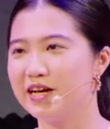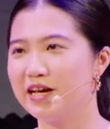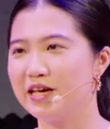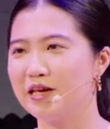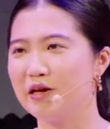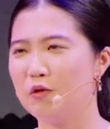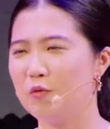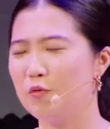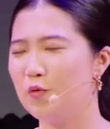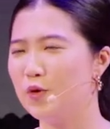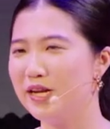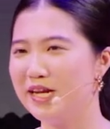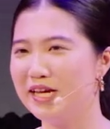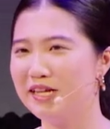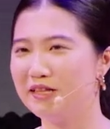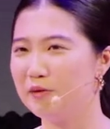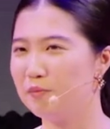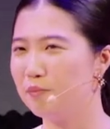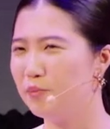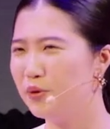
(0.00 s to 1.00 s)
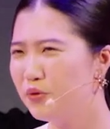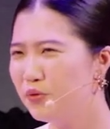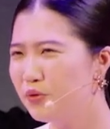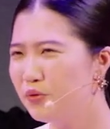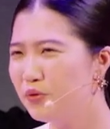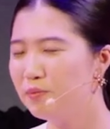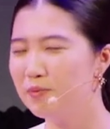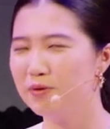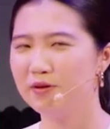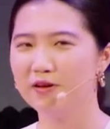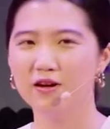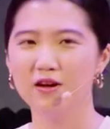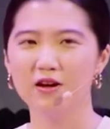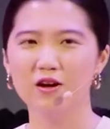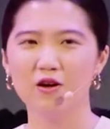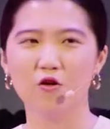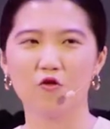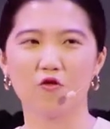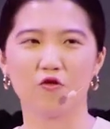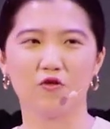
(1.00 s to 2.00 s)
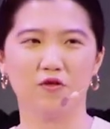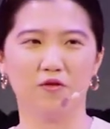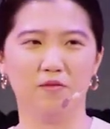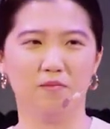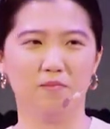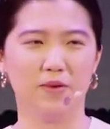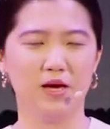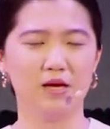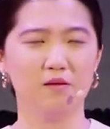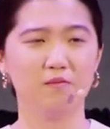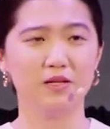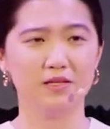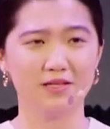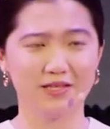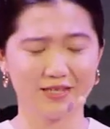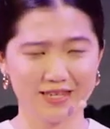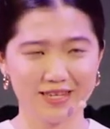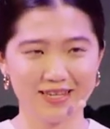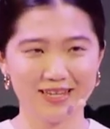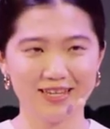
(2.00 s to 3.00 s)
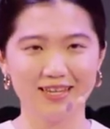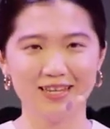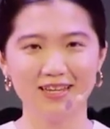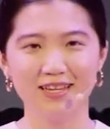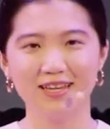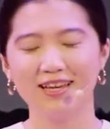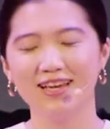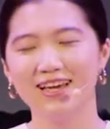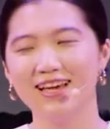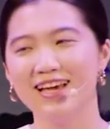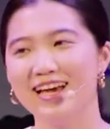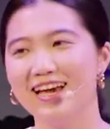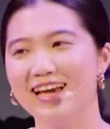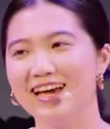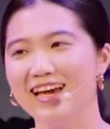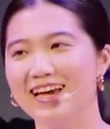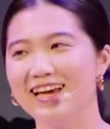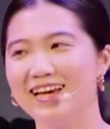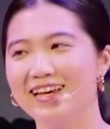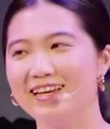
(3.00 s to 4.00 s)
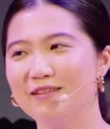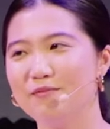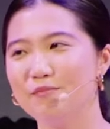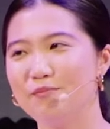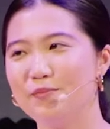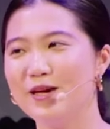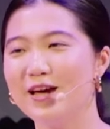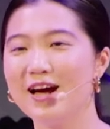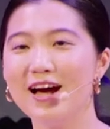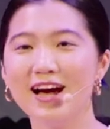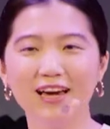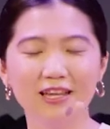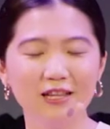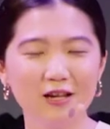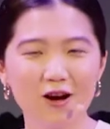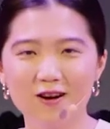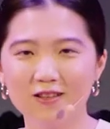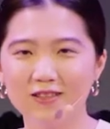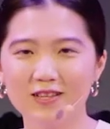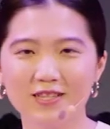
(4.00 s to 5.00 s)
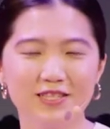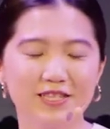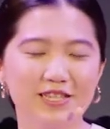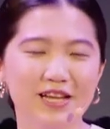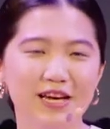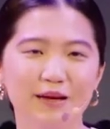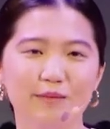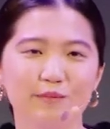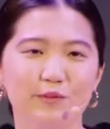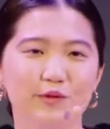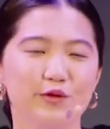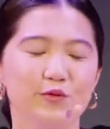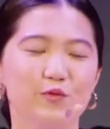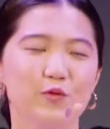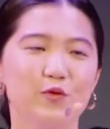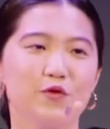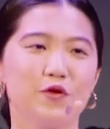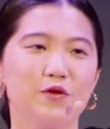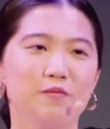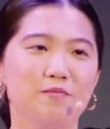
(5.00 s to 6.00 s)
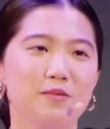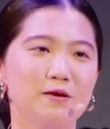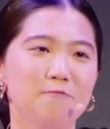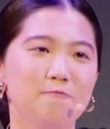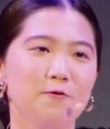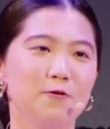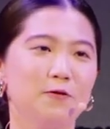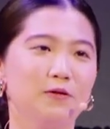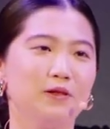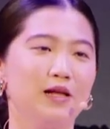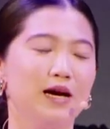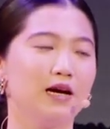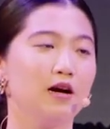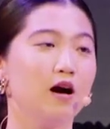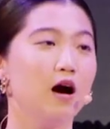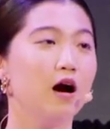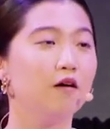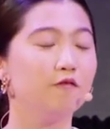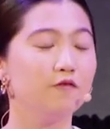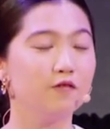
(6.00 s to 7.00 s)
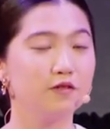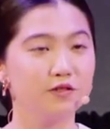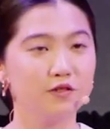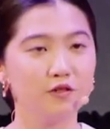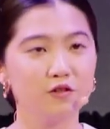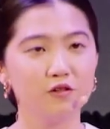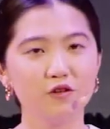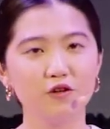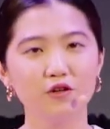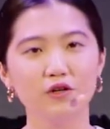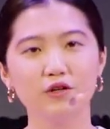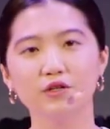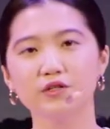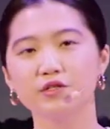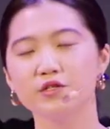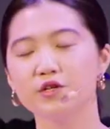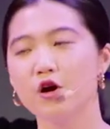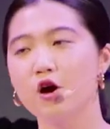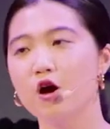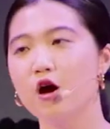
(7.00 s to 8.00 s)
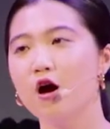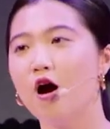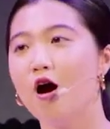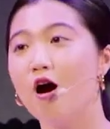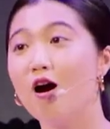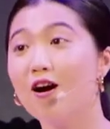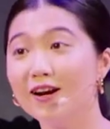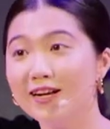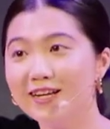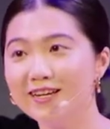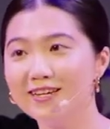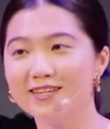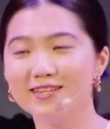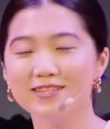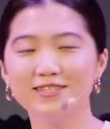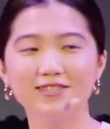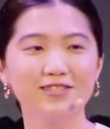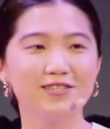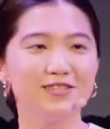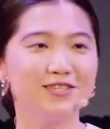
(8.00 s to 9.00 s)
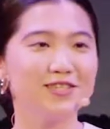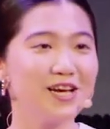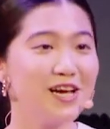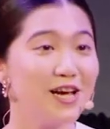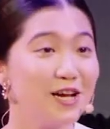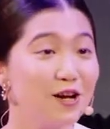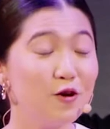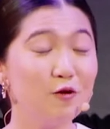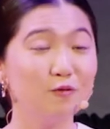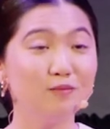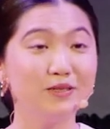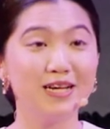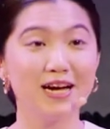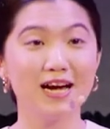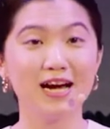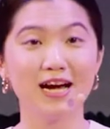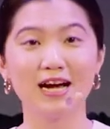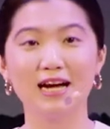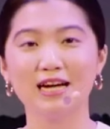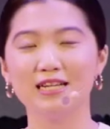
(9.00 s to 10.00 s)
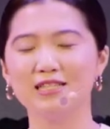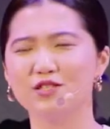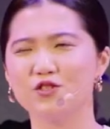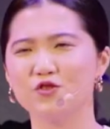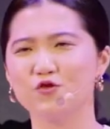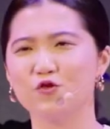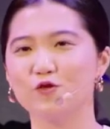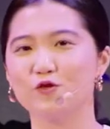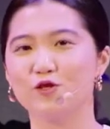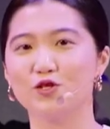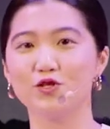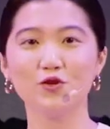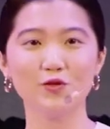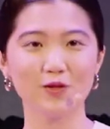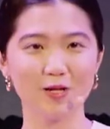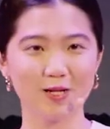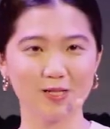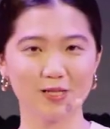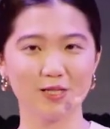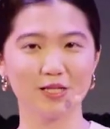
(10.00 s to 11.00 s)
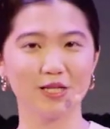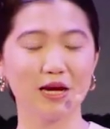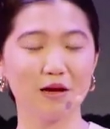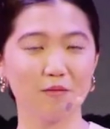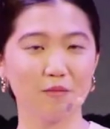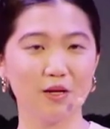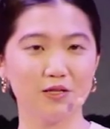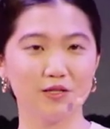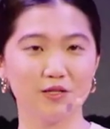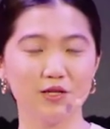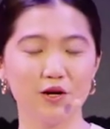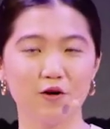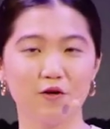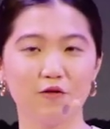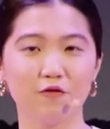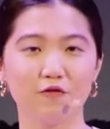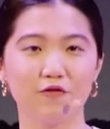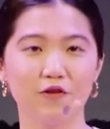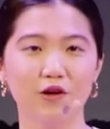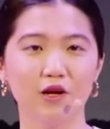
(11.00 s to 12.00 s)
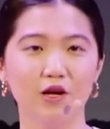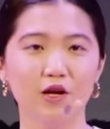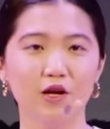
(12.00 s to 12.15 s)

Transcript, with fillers: like Winnie the Pooh or Baby C, and behind all these names, we were people like office clerks, artists, stay at home dads, or students like myself.